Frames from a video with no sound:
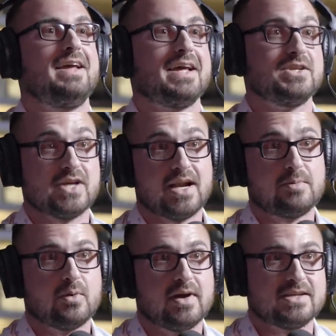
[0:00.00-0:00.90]
And J
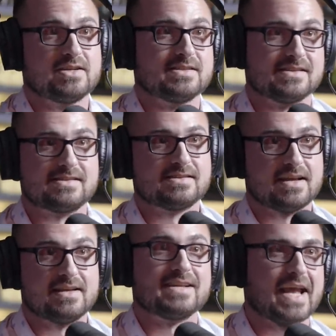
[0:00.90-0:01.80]
W H is
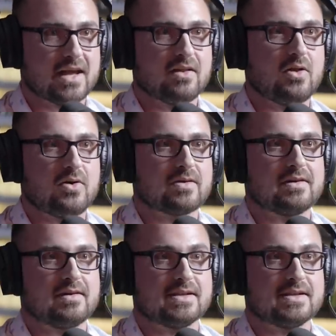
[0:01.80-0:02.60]
a, it's an analog.